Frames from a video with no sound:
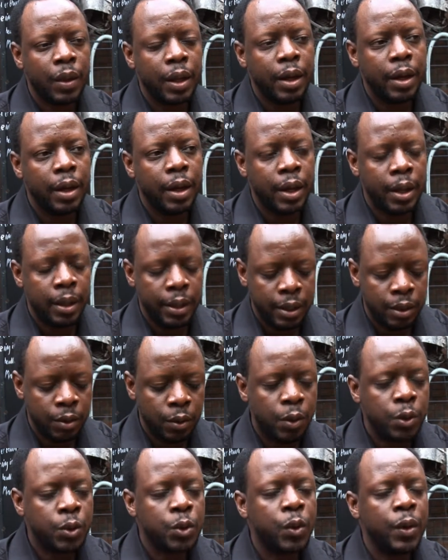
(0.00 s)
and
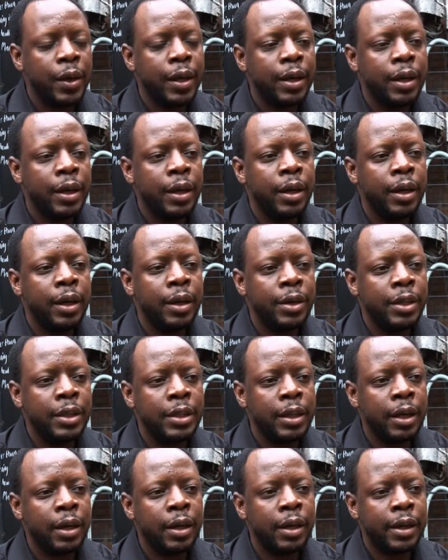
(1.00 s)
also a
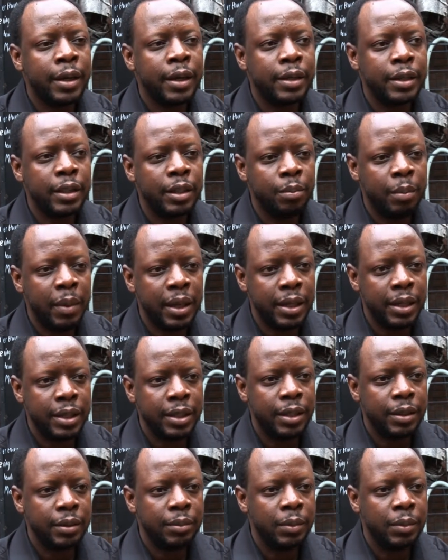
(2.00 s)
retail credit manager.